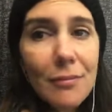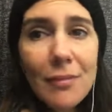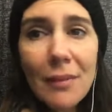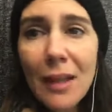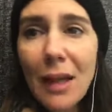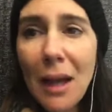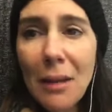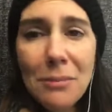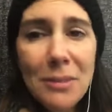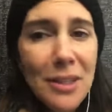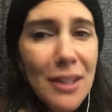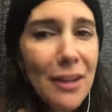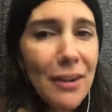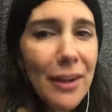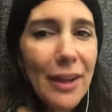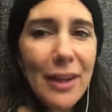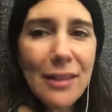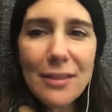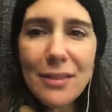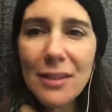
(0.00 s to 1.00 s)
I'm
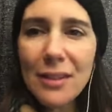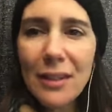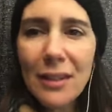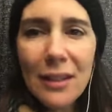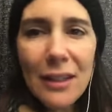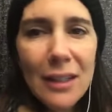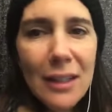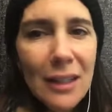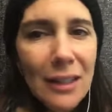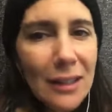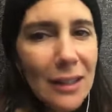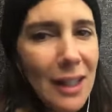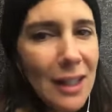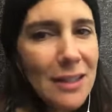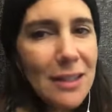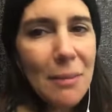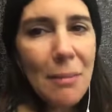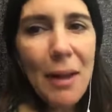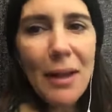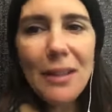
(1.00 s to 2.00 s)
serious. Let
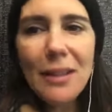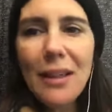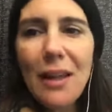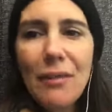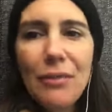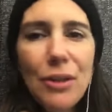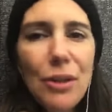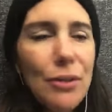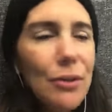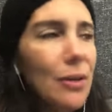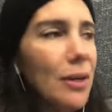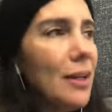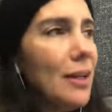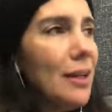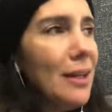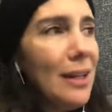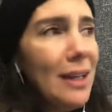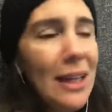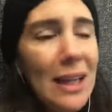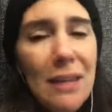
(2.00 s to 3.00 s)
somebody love you.
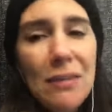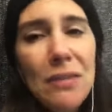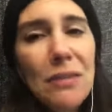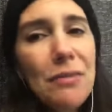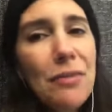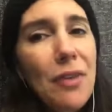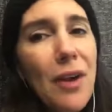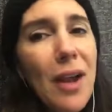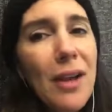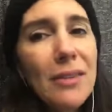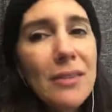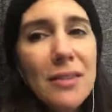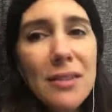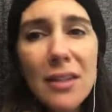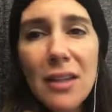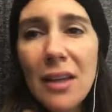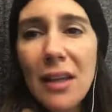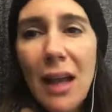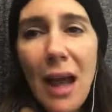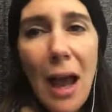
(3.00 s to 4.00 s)
Even friends.
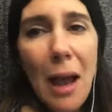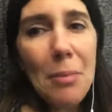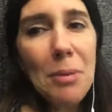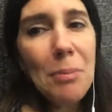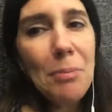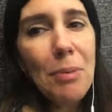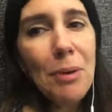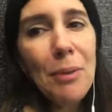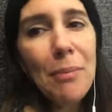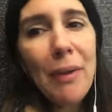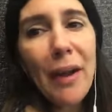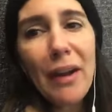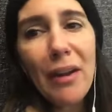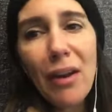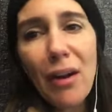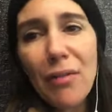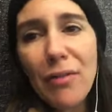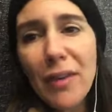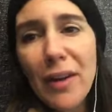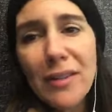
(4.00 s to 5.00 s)
I've been burned by
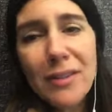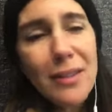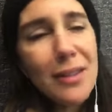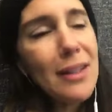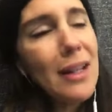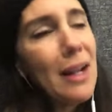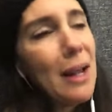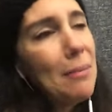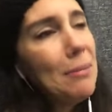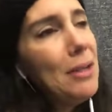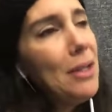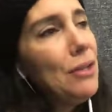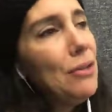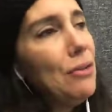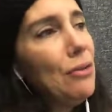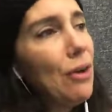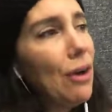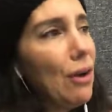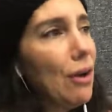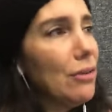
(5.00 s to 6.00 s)
girlfriends, and then I meet new
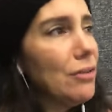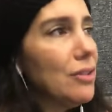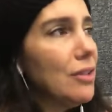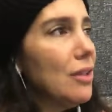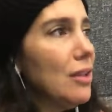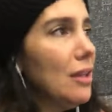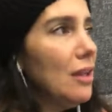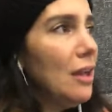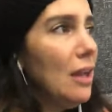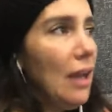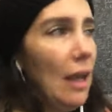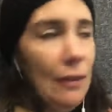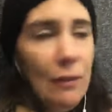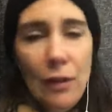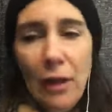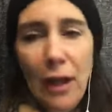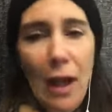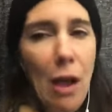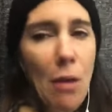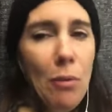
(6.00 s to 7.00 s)
girls, and they're
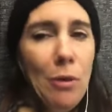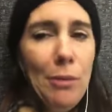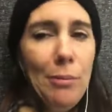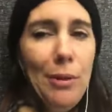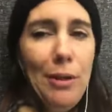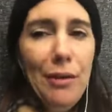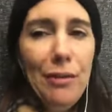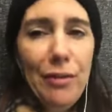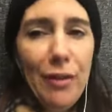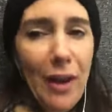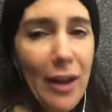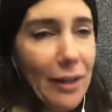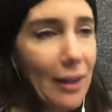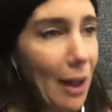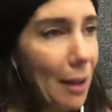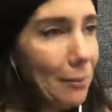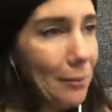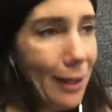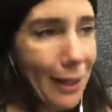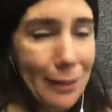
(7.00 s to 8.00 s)
like, I want to be your friend.
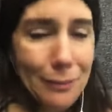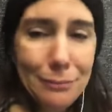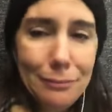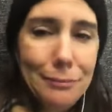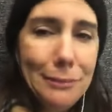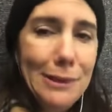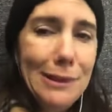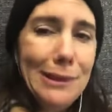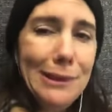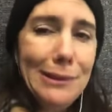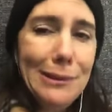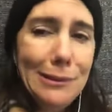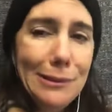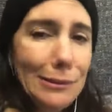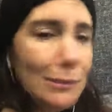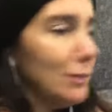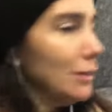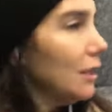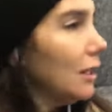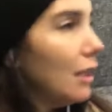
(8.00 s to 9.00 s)
I'm like, bitch,
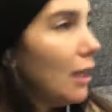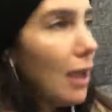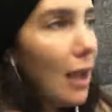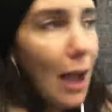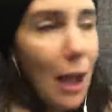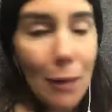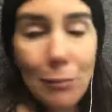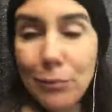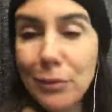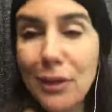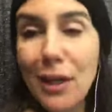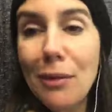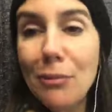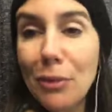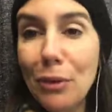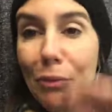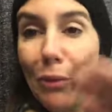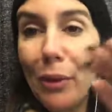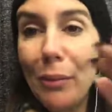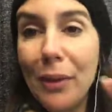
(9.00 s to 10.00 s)
I'm done
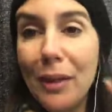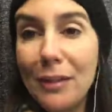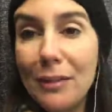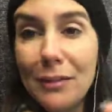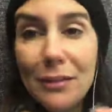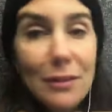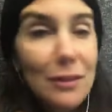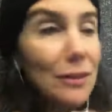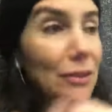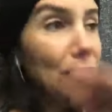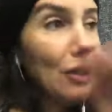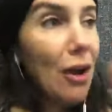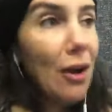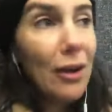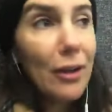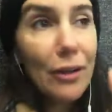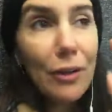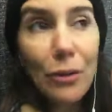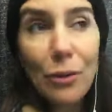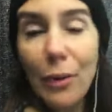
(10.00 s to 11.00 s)
with women. Y'all
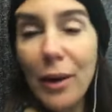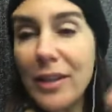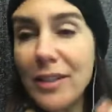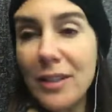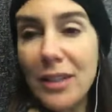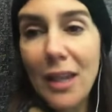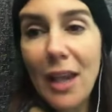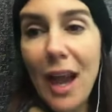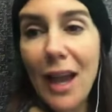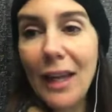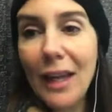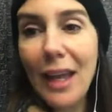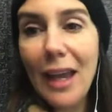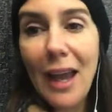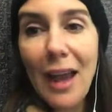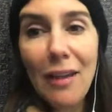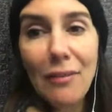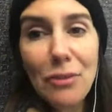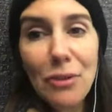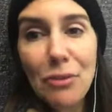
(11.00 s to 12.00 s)
are crazy. I can't
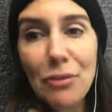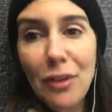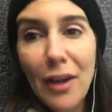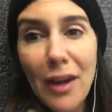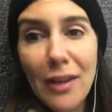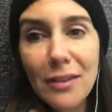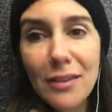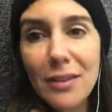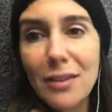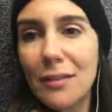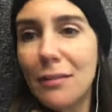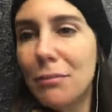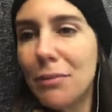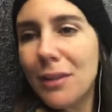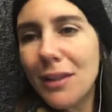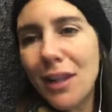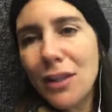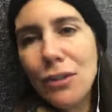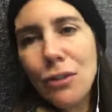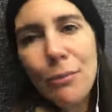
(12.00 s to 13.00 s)
have new friends. But
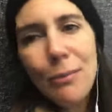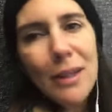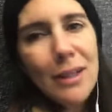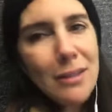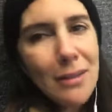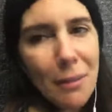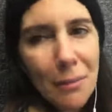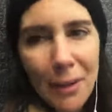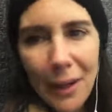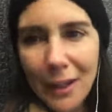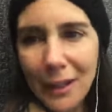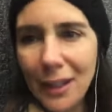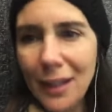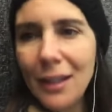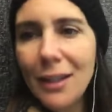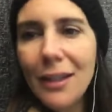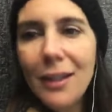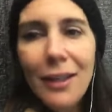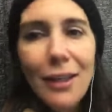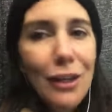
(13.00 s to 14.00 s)
then you meet somebody,
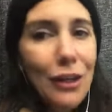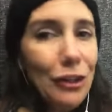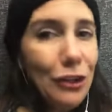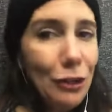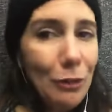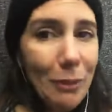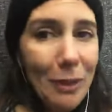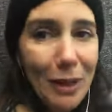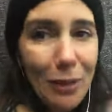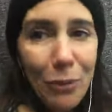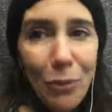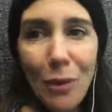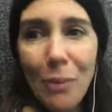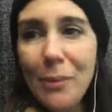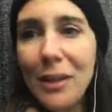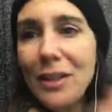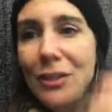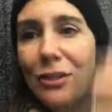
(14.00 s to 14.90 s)
you meet a woman,